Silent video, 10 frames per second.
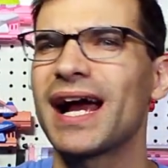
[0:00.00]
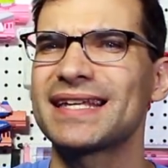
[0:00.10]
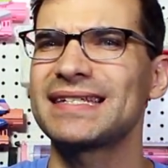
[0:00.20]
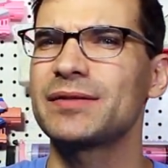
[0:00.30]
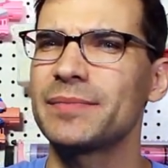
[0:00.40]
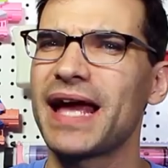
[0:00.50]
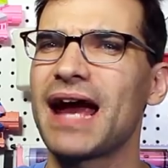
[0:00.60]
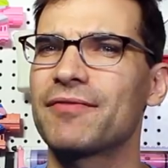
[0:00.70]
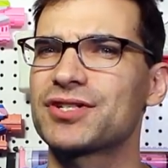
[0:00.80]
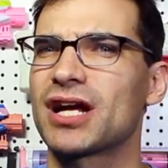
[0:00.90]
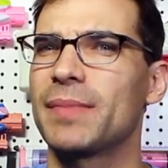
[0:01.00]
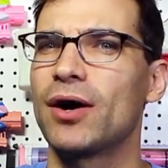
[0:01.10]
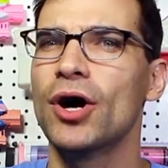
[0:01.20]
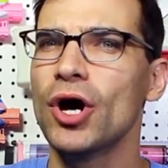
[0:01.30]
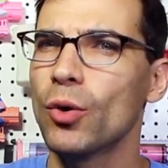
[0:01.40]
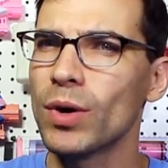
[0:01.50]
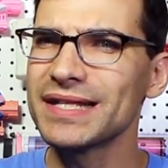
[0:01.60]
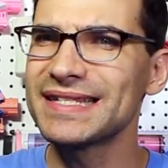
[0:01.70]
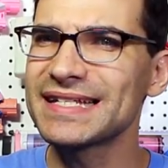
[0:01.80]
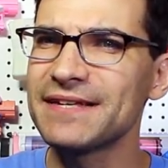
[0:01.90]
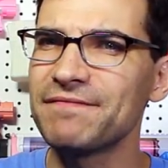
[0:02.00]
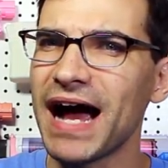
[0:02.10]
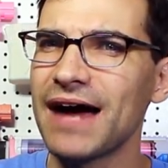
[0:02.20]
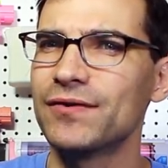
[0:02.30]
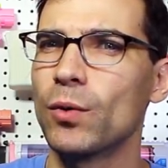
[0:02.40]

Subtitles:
I seem to be averaging about 165